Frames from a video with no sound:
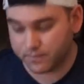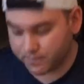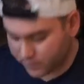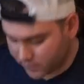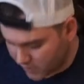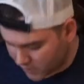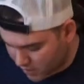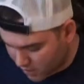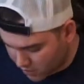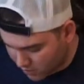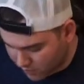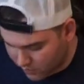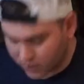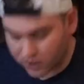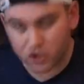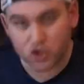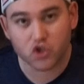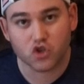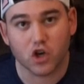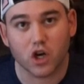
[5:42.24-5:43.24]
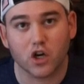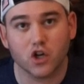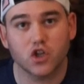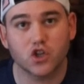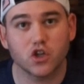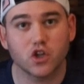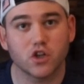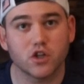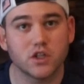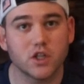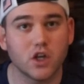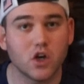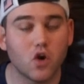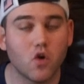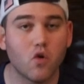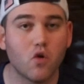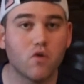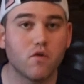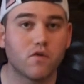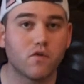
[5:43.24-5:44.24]
you know, and their structures, and
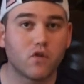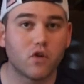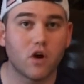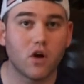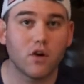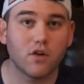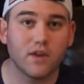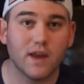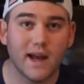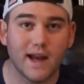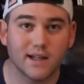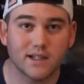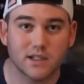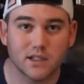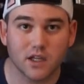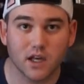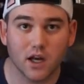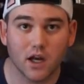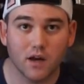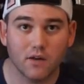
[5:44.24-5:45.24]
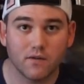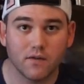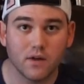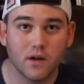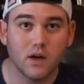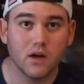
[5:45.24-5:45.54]
go over all that stuff.